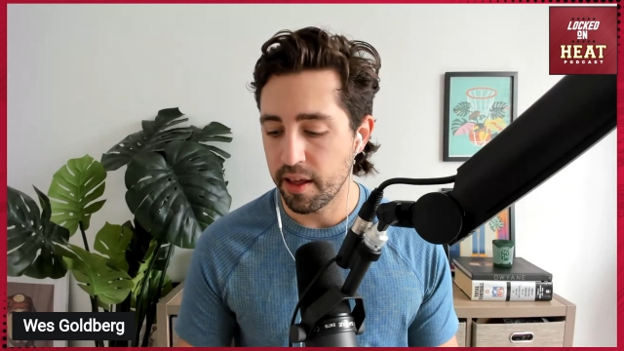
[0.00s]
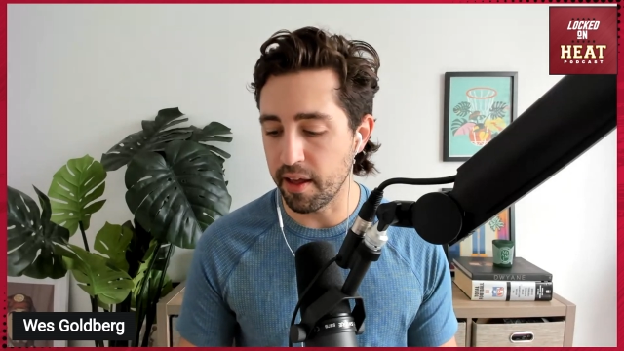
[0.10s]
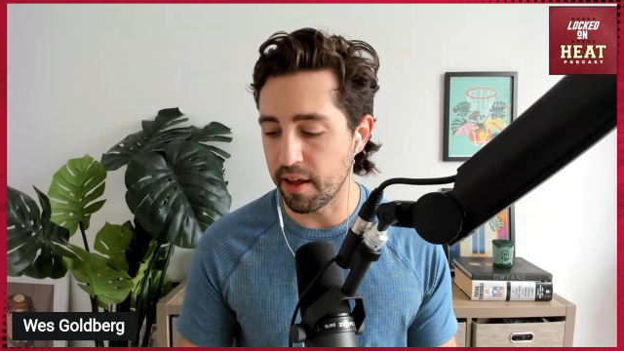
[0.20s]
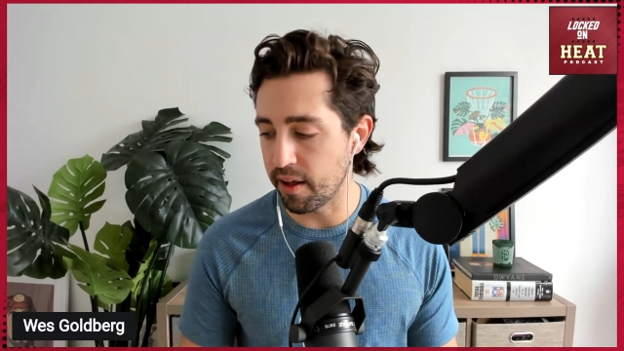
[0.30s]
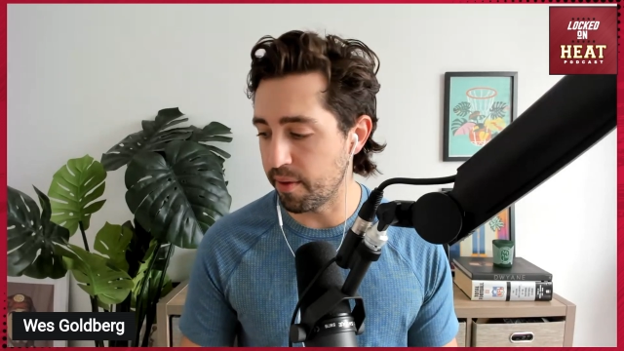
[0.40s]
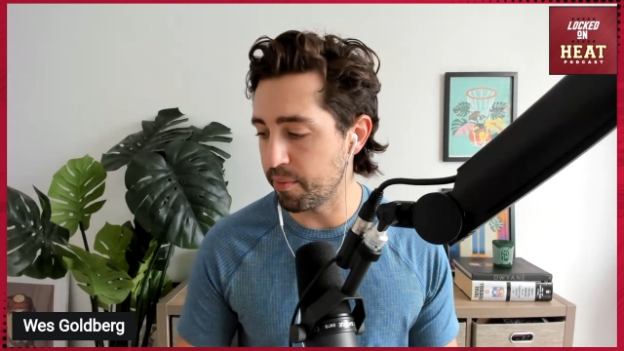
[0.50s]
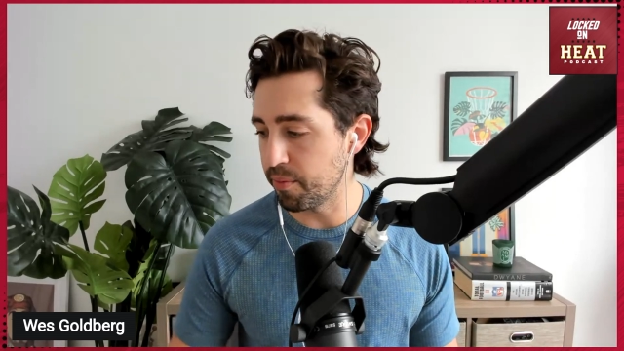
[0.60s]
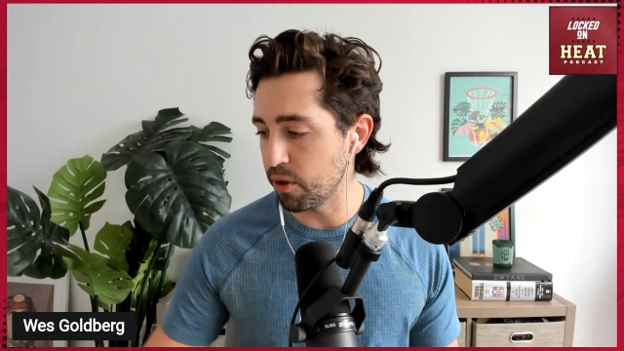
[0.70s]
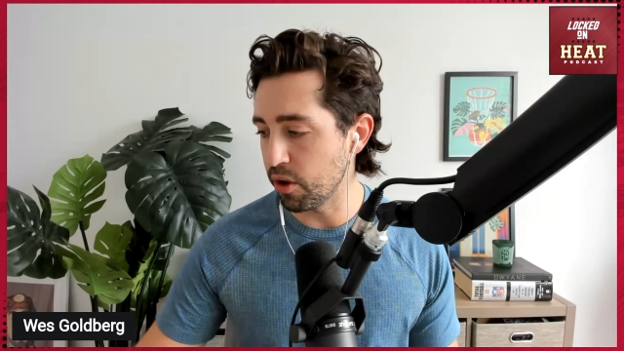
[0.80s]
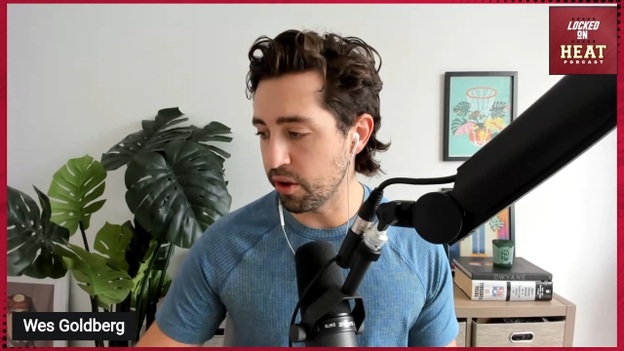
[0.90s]

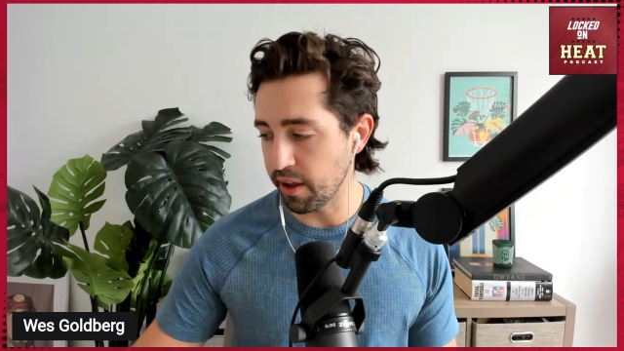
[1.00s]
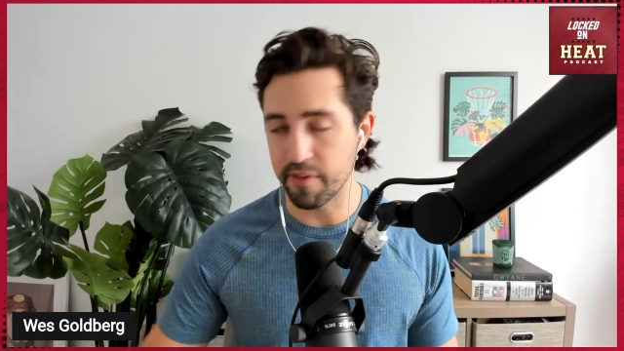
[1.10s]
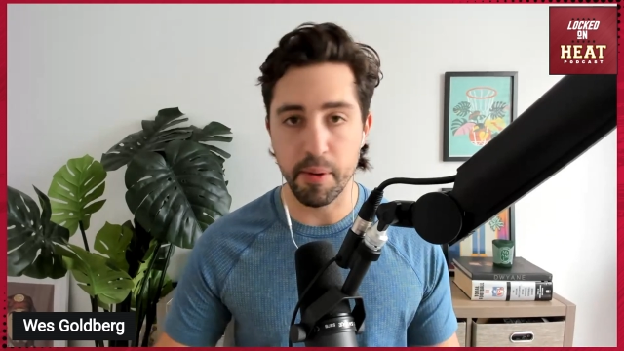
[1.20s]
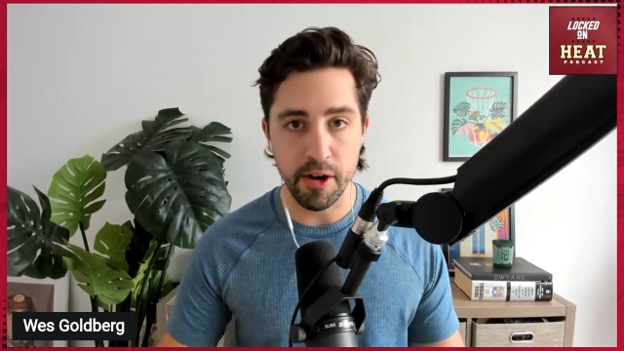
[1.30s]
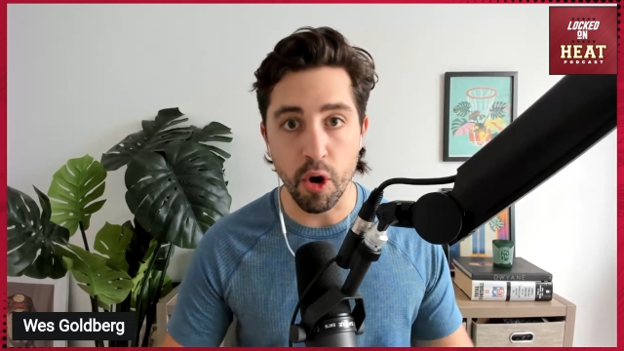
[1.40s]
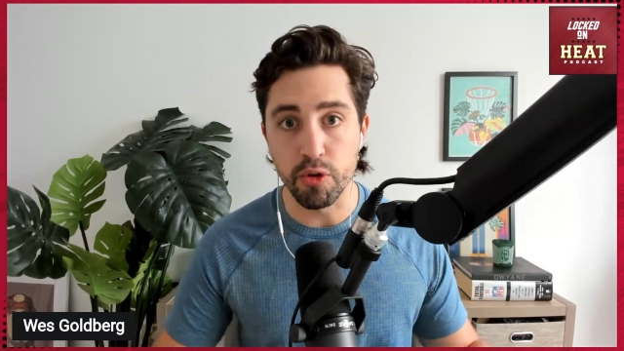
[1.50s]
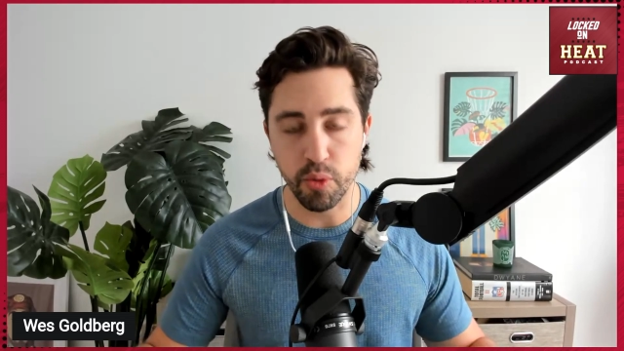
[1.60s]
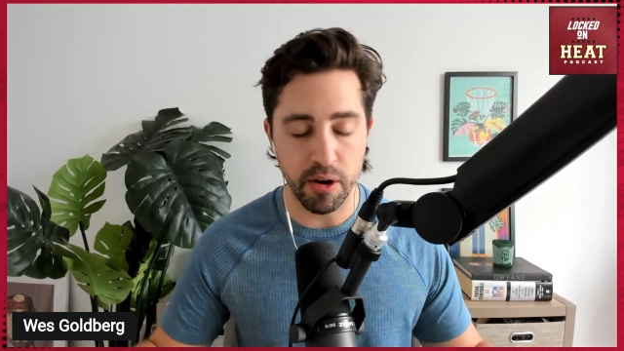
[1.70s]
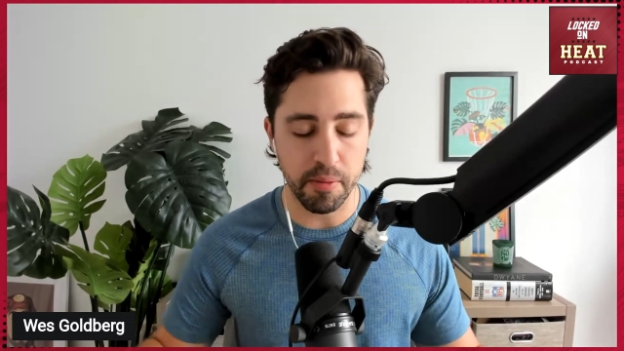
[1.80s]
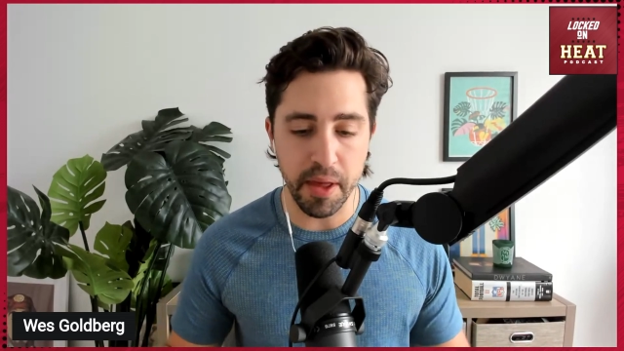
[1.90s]
Everybody knows
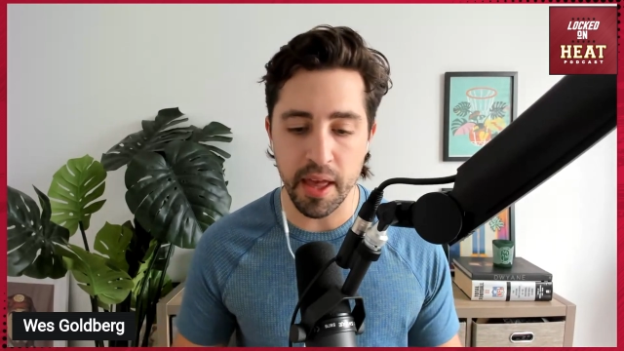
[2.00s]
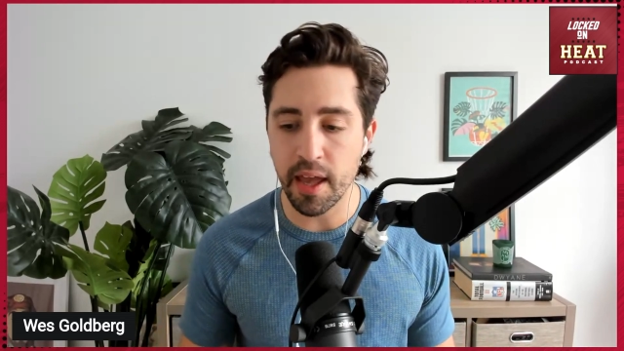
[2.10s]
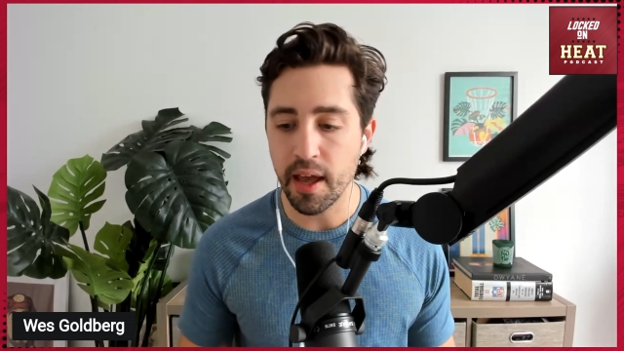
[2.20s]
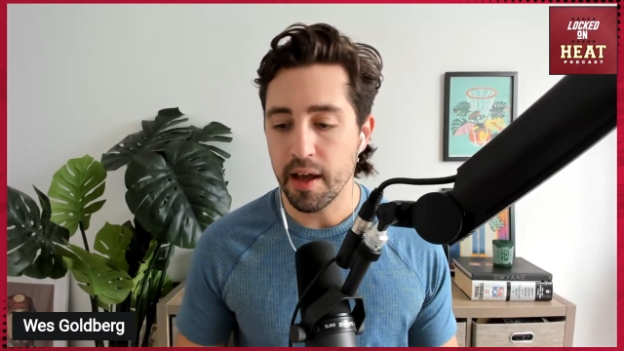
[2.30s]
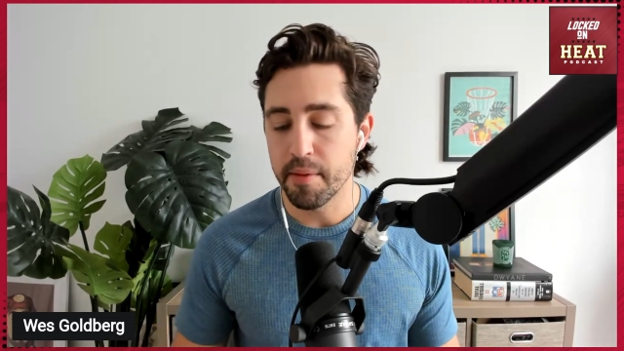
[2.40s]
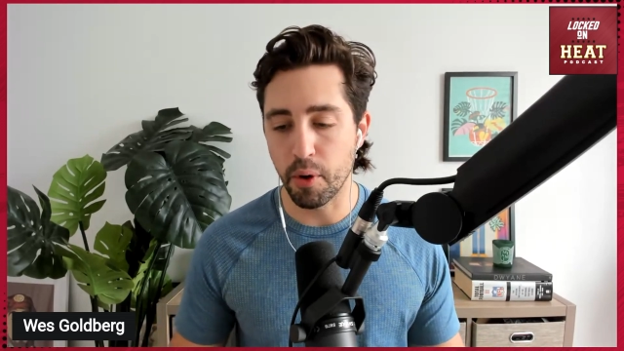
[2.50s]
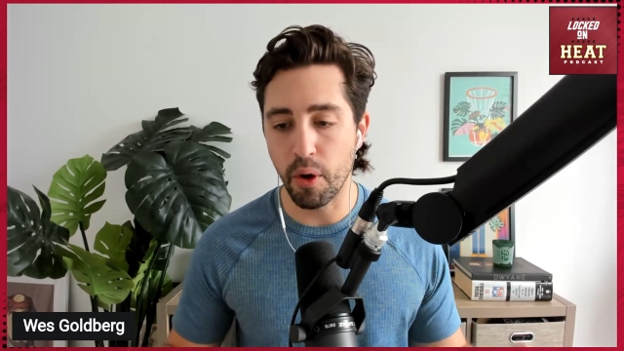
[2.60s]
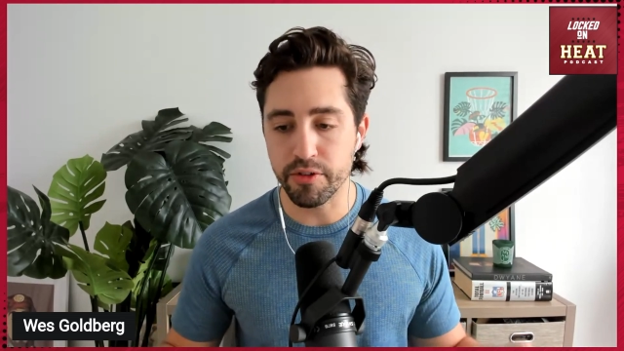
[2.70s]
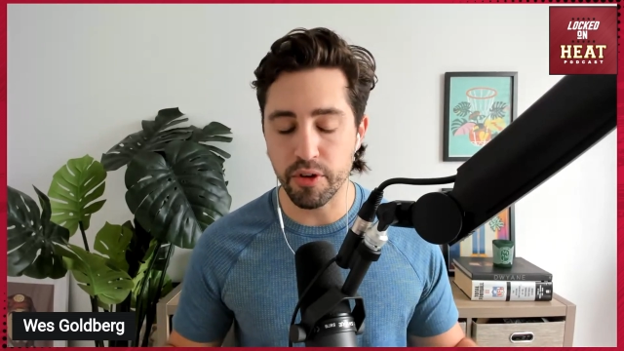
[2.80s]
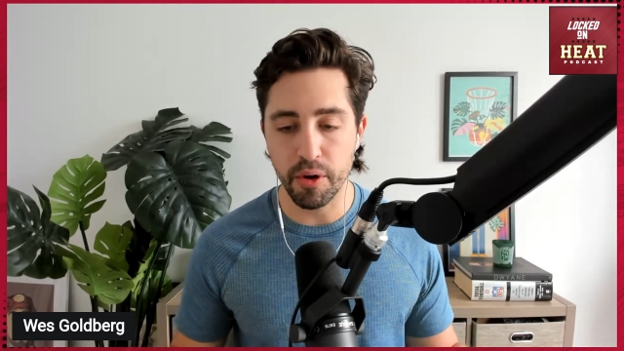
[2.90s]
where to be, but
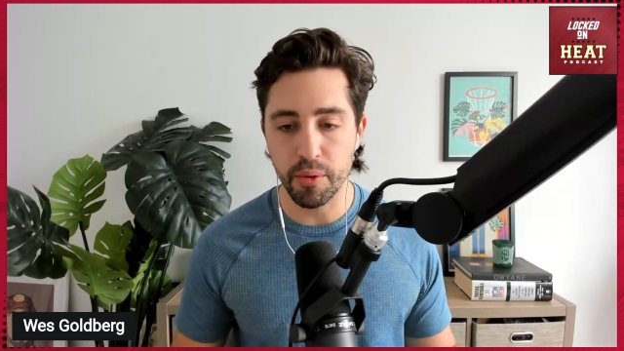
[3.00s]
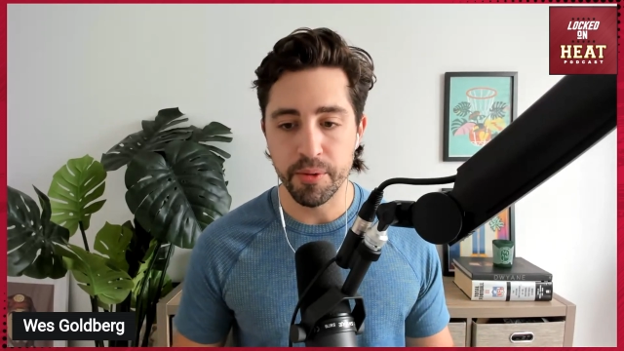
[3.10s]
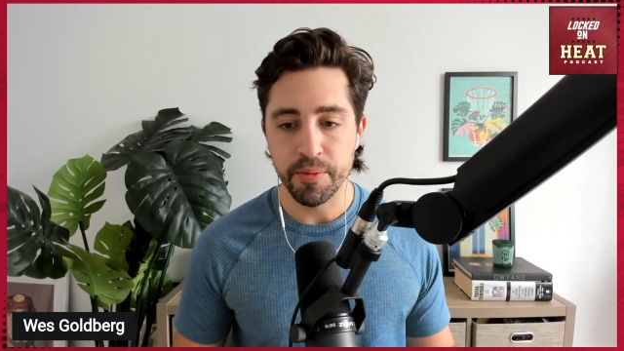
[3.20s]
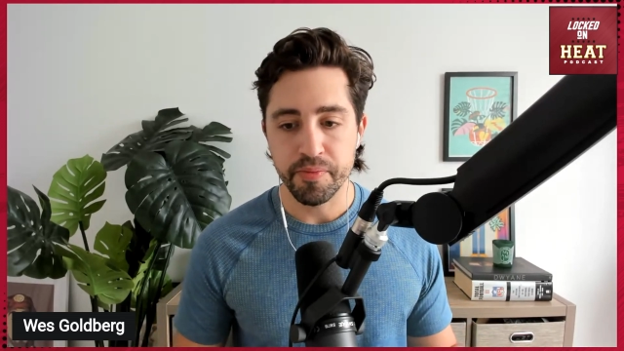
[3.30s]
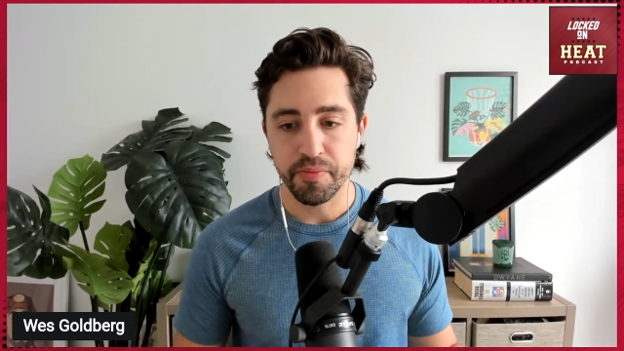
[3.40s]
also